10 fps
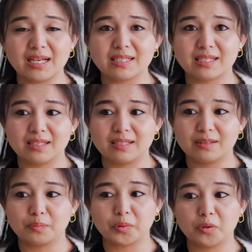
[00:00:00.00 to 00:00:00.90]

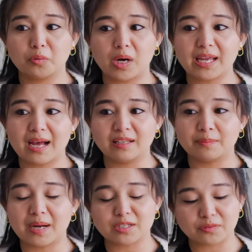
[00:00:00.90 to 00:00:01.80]
to brew a gallon
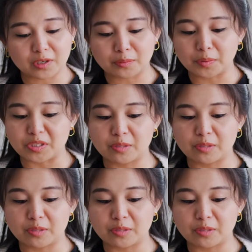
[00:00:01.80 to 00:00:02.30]
batch of kombucha,